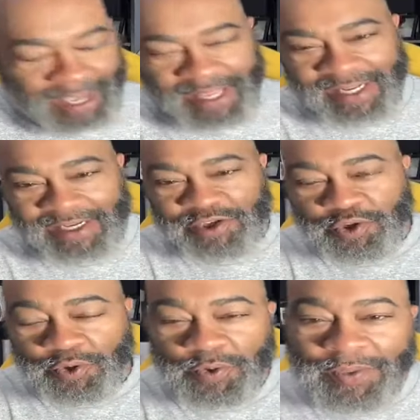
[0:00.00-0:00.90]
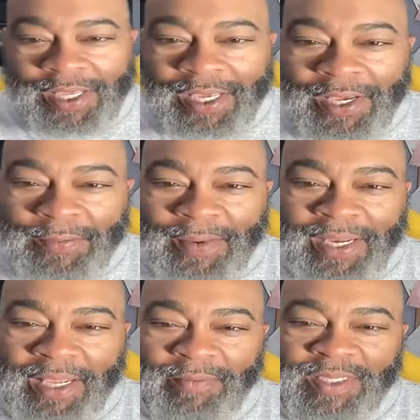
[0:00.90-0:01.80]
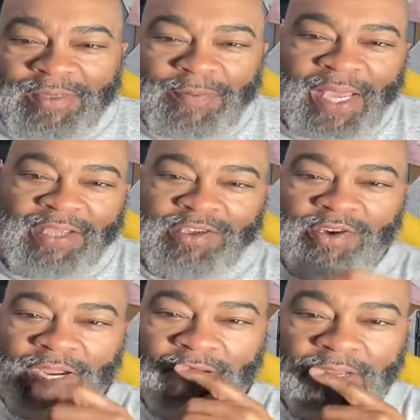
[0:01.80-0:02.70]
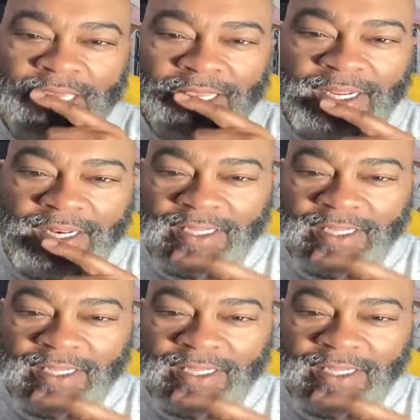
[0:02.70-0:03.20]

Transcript: and in truth. My name is Pastor Al Kennon.